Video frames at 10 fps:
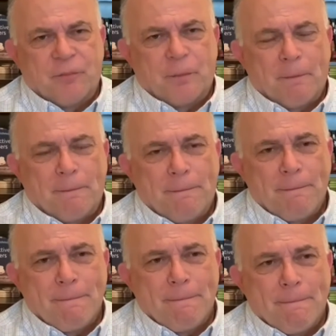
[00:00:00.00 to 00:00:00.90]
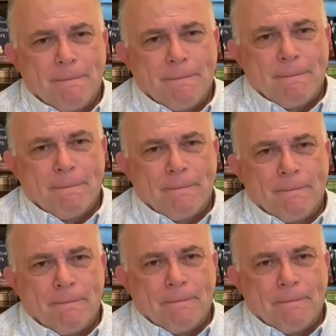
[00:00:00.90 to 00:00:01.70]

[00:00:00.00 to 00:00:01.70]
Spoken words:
(silence)